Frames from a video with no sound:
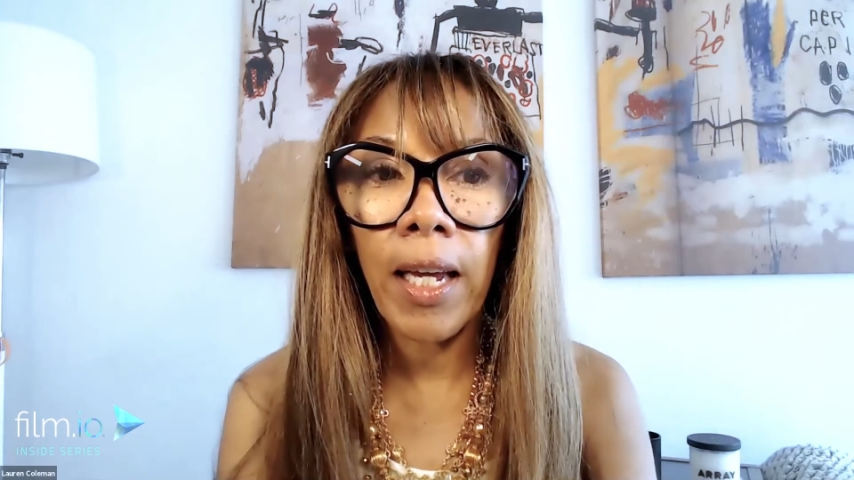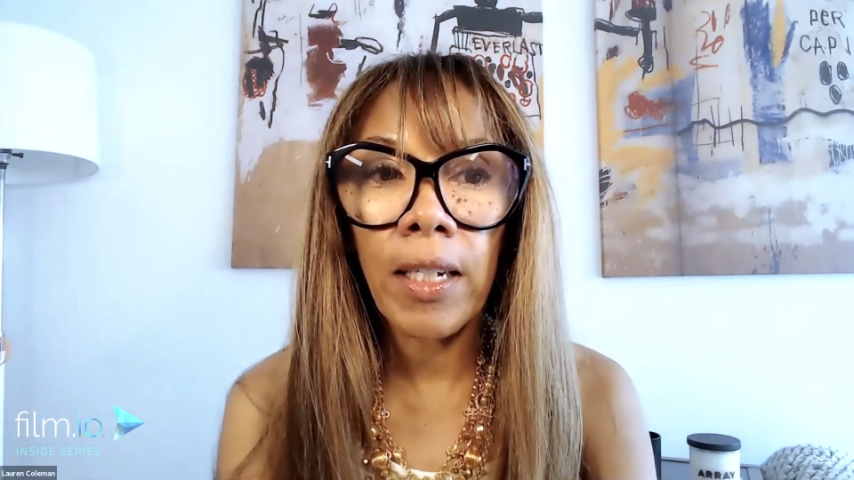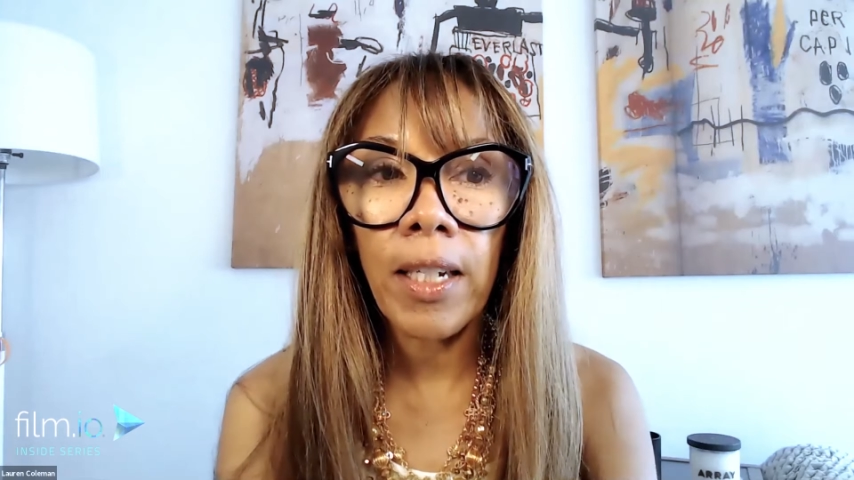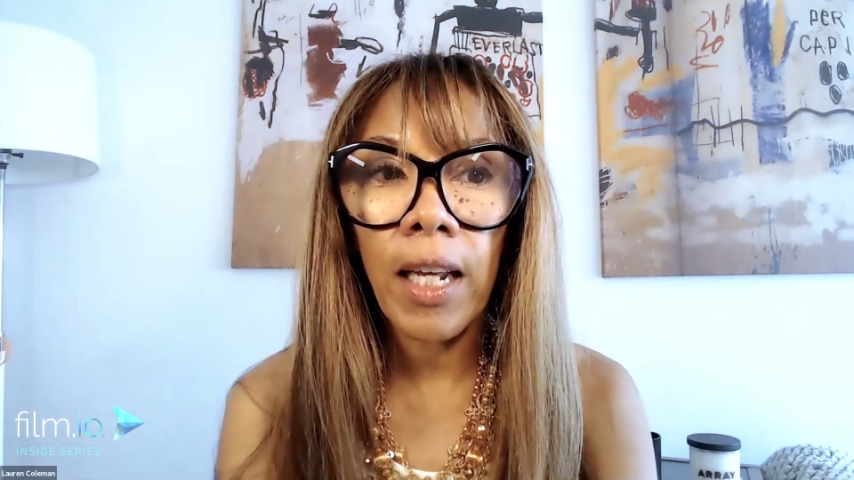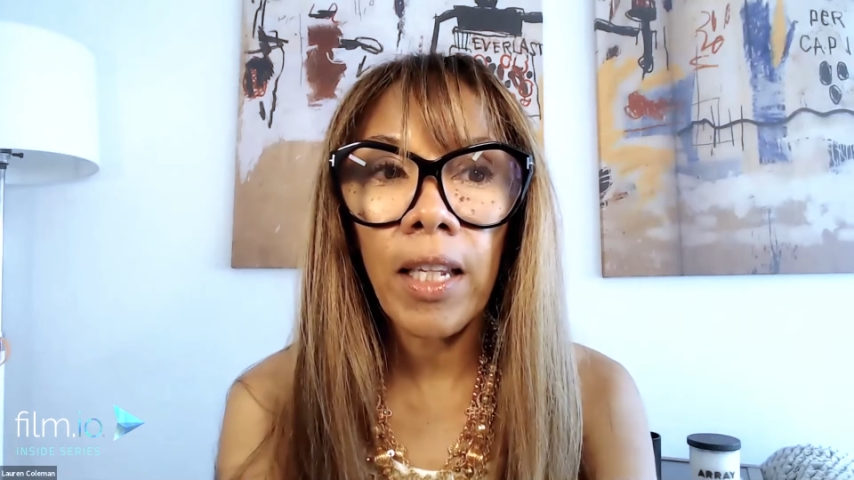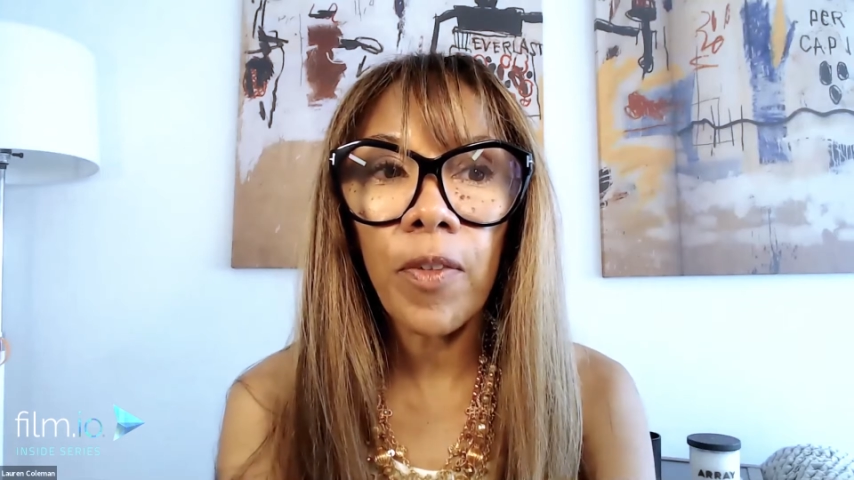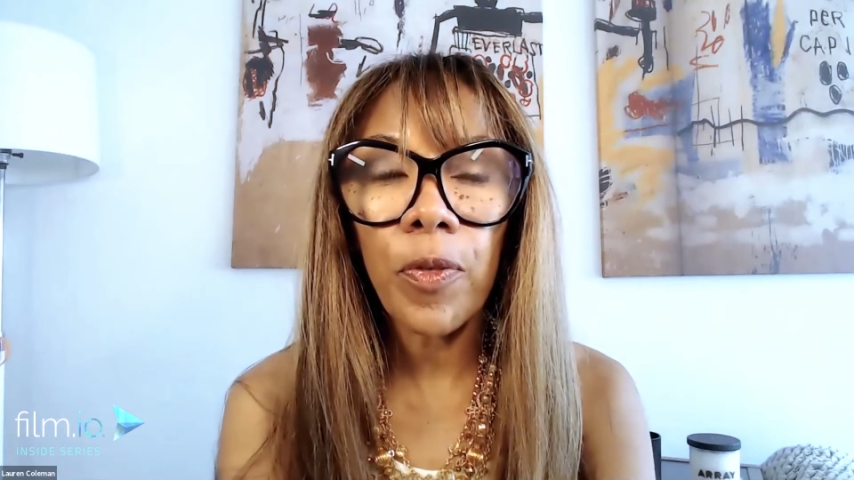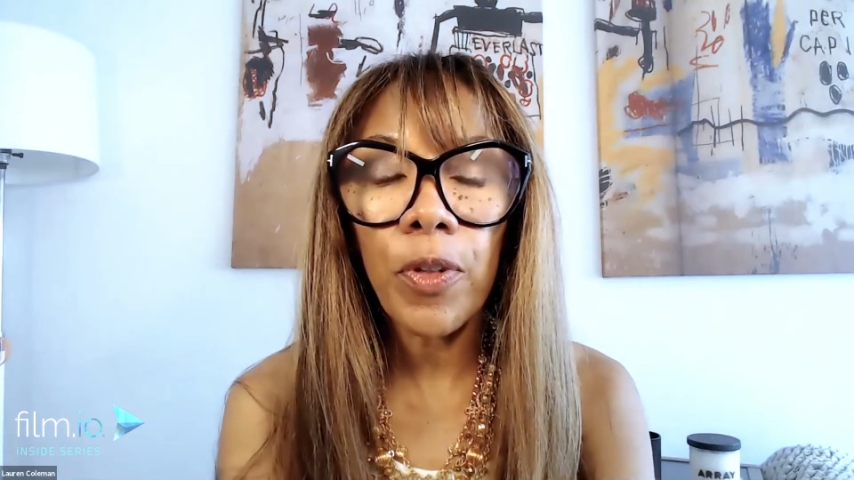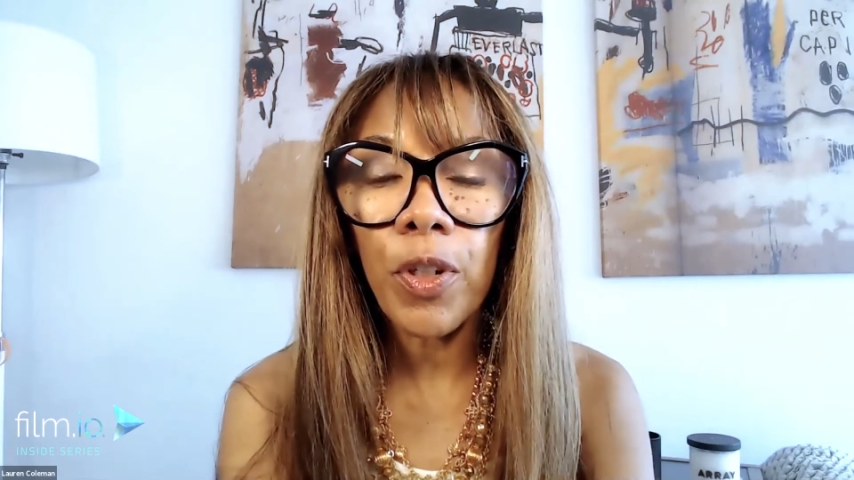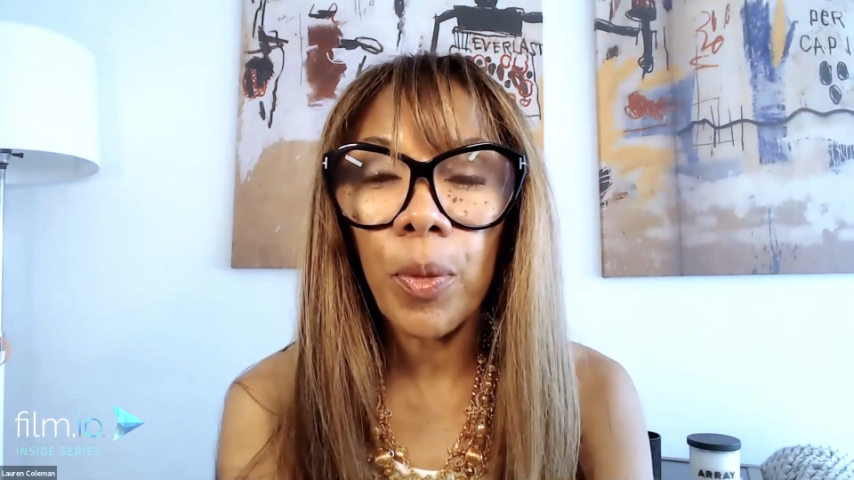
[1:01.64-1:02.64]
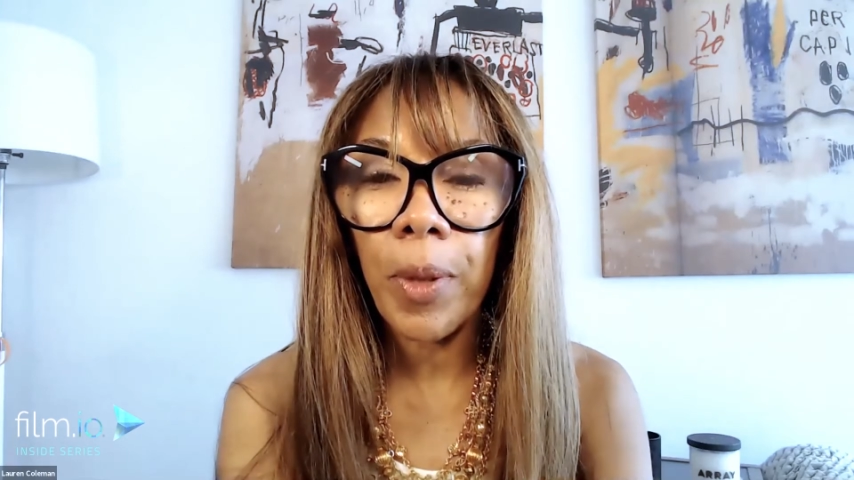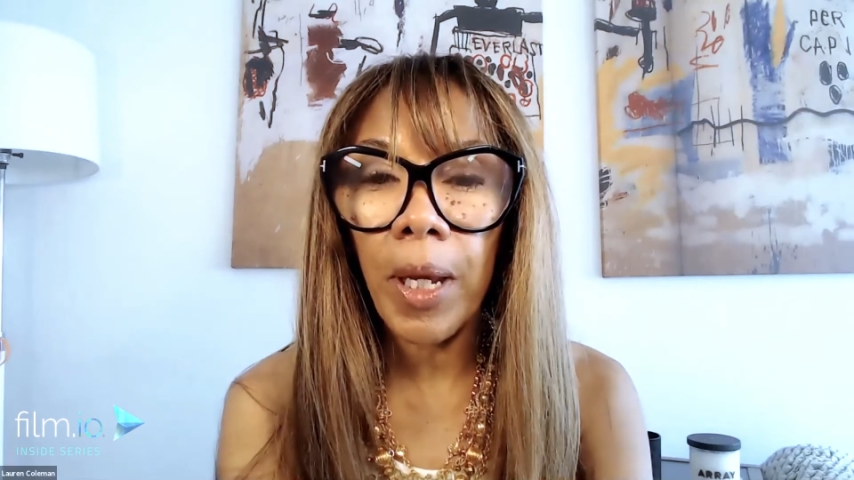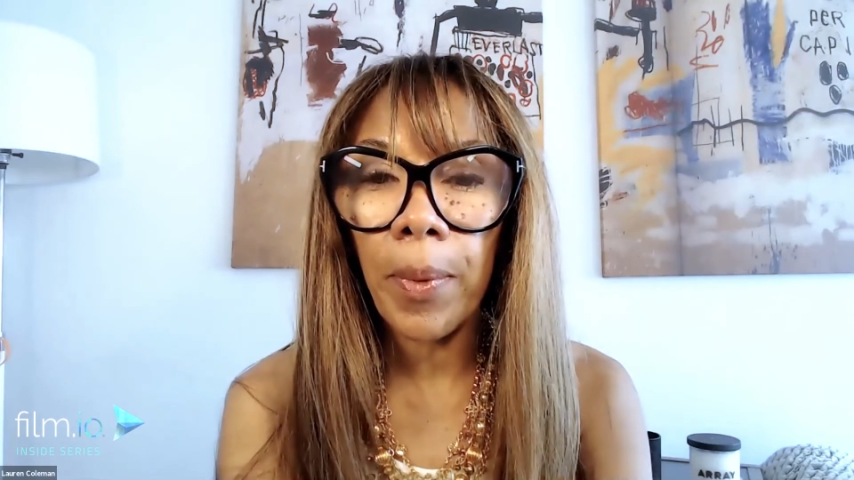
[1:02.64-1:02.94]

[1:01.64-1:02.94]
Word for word: And I'd love for you to be